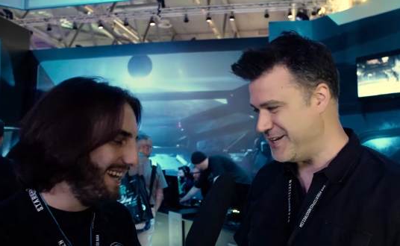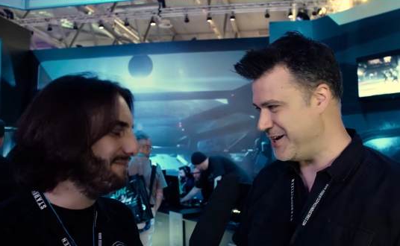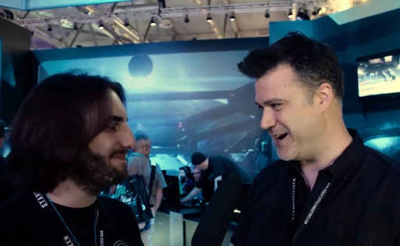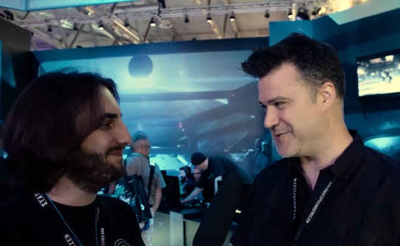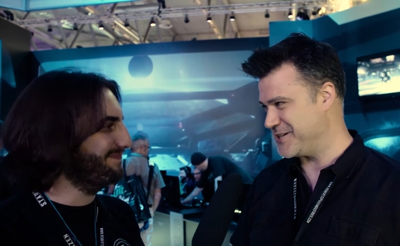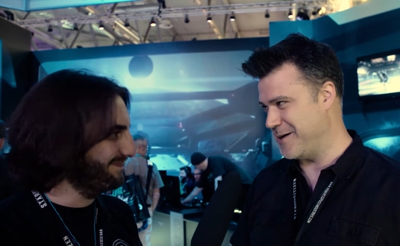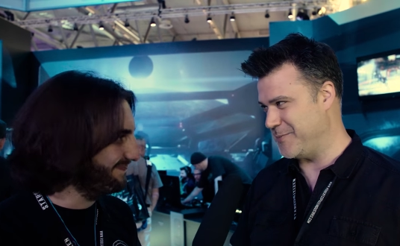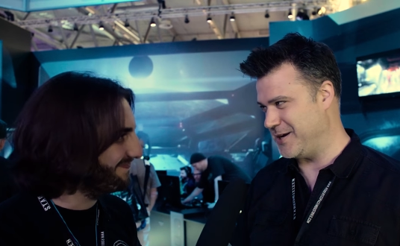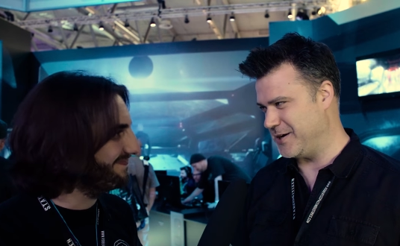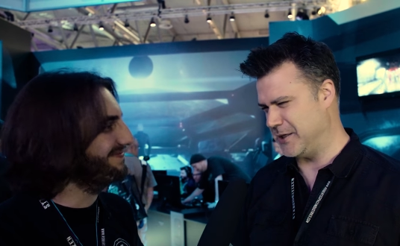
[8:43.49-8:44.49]
Speaker 1: And then you have
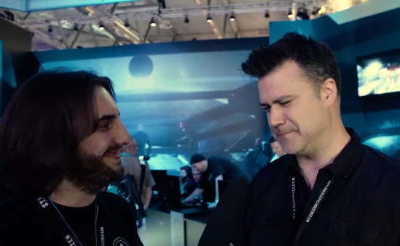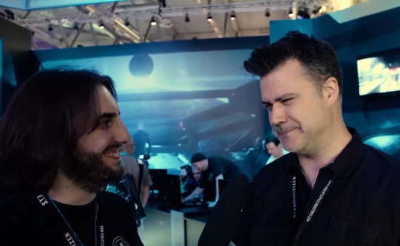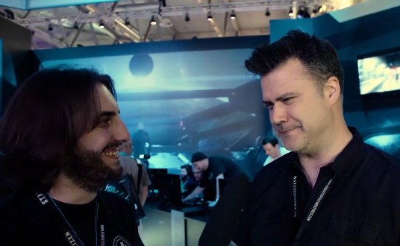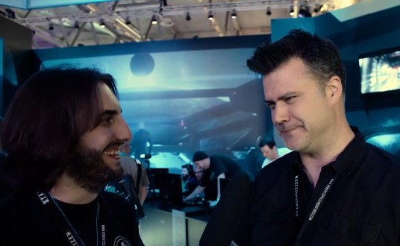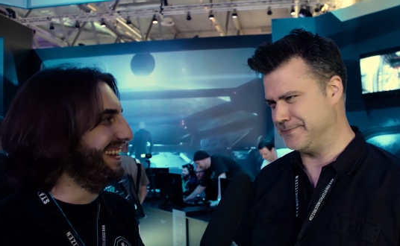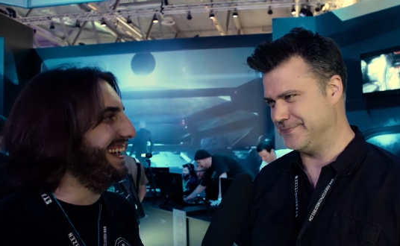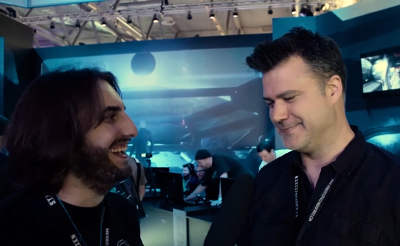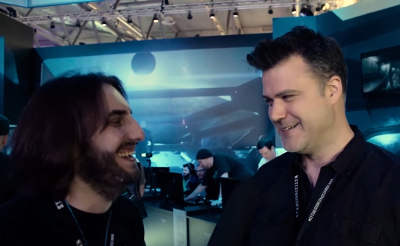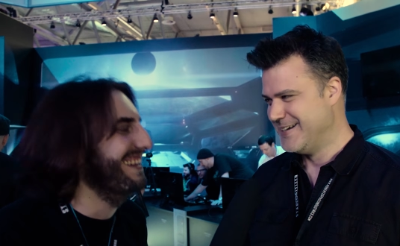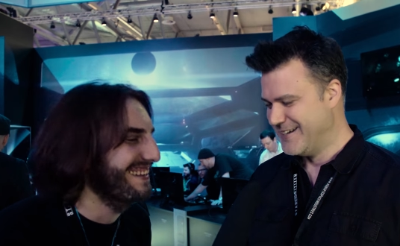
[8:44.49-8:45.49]
some that you're like, mm,
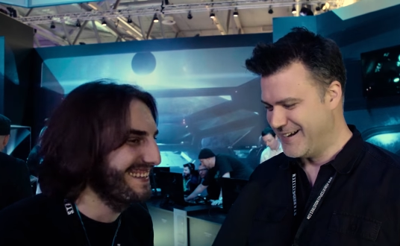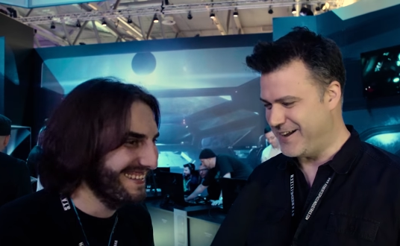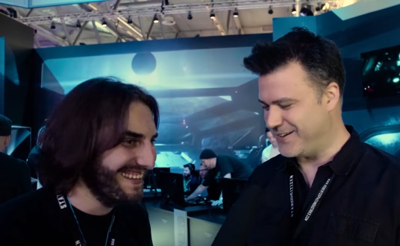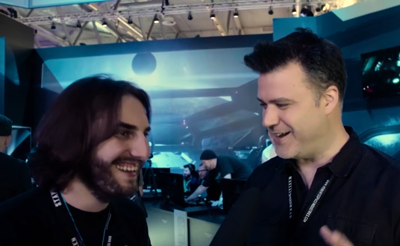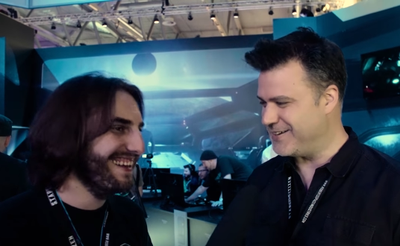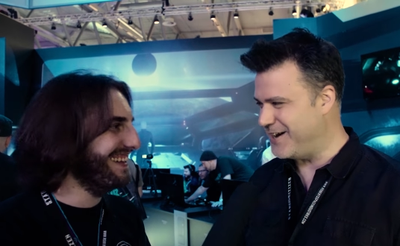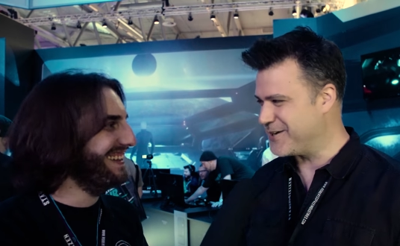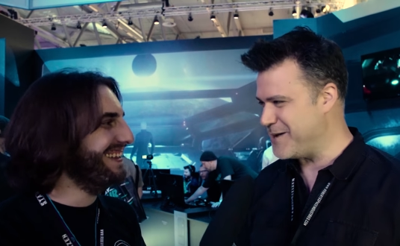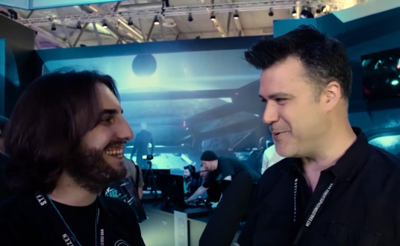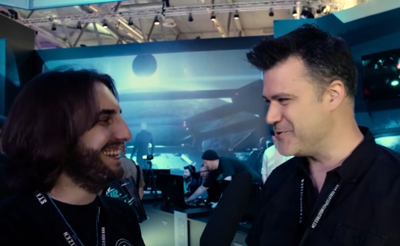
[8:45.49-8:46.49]
I'll,
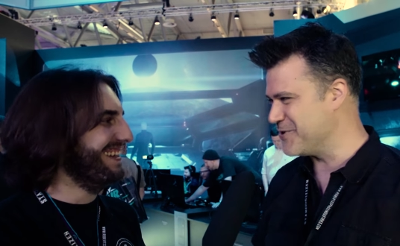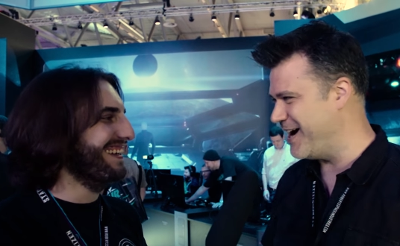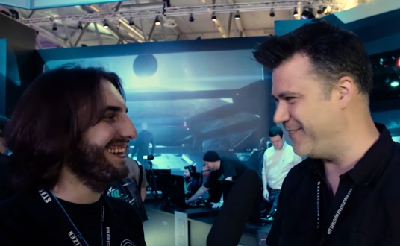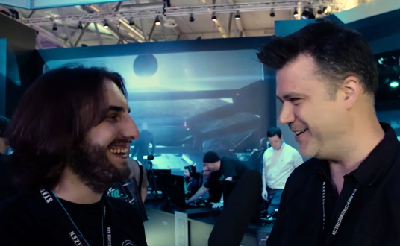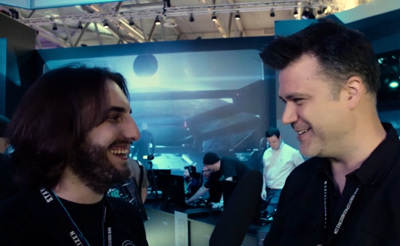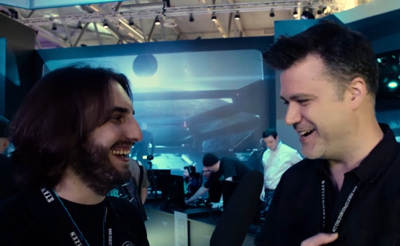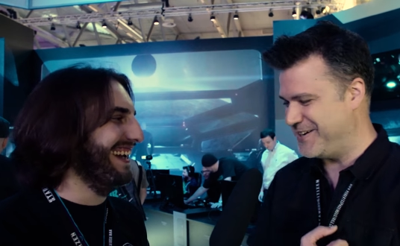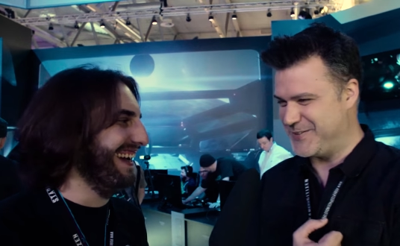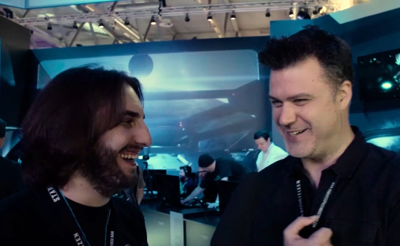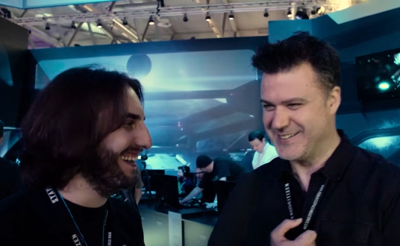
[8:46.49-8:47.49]
I'll keep on driving,
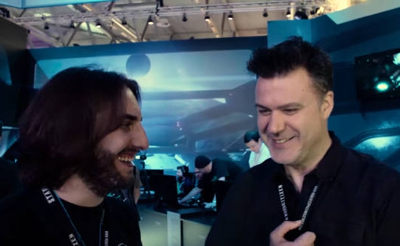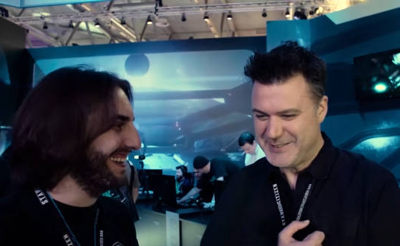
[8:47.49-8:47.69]
kind of thing.